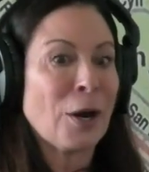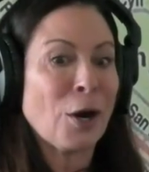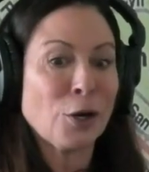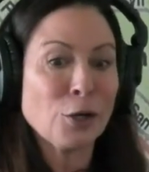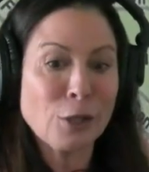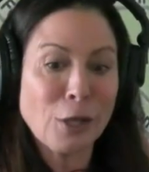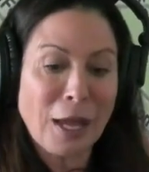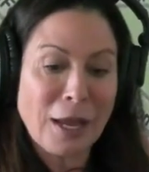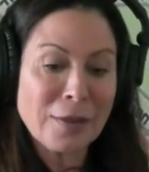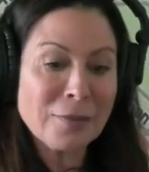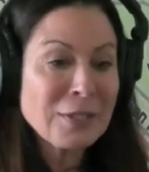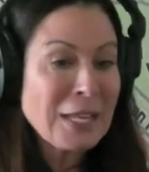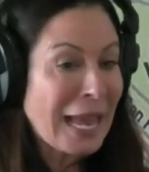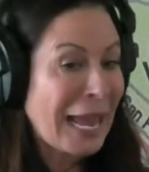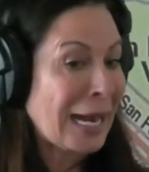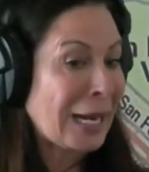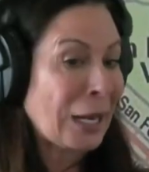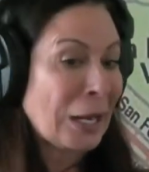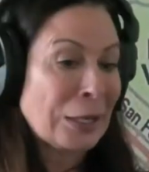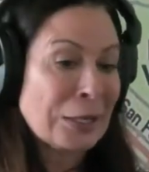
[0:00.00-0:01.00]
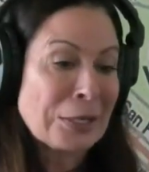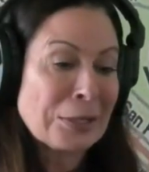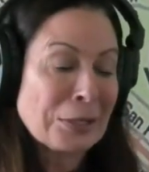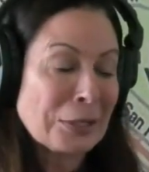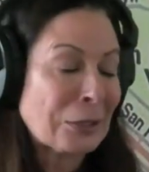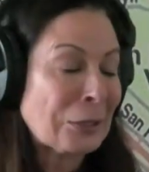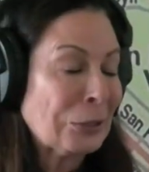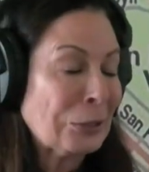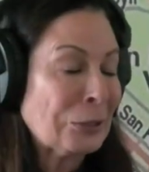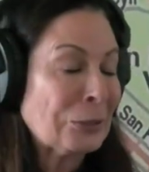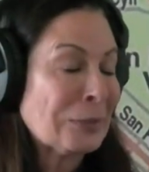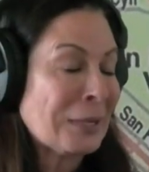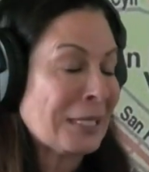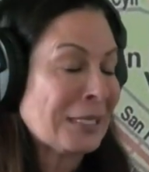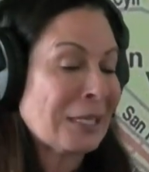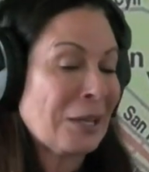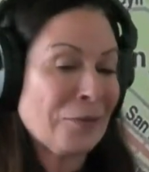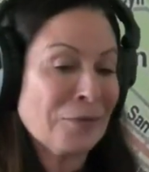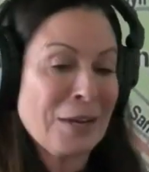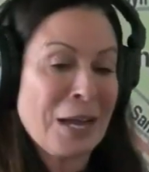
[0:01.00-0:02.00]
But our lives, and I include
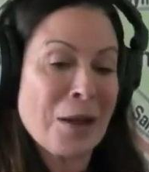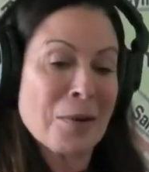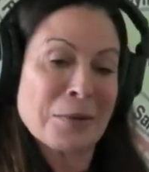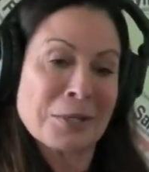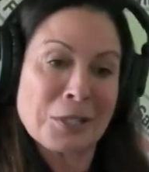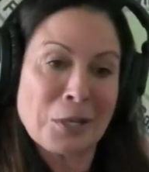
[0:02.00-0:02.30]
myself now,